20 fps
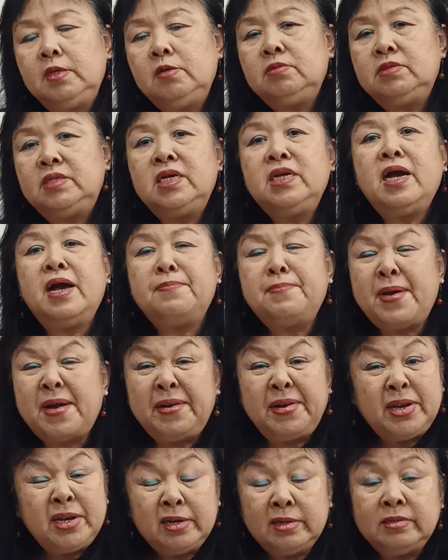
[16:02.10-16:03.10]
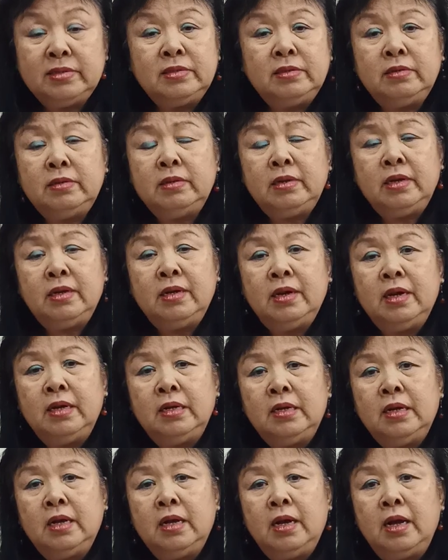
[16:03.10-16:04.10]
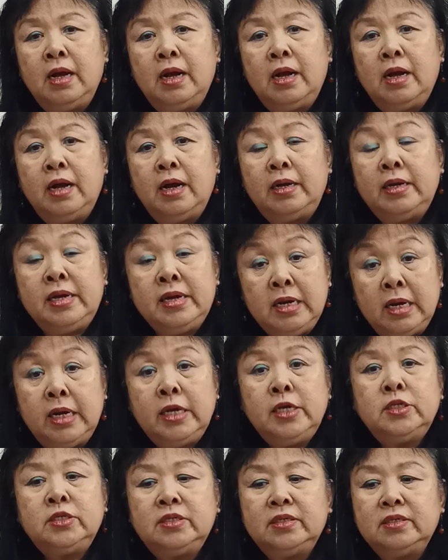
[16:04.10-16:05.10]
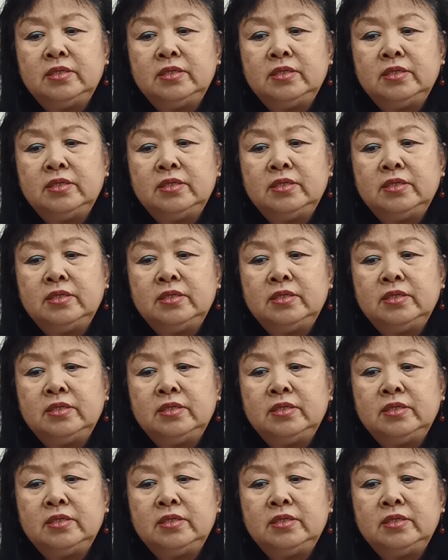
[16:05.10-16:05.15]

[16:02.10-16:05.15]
using American English.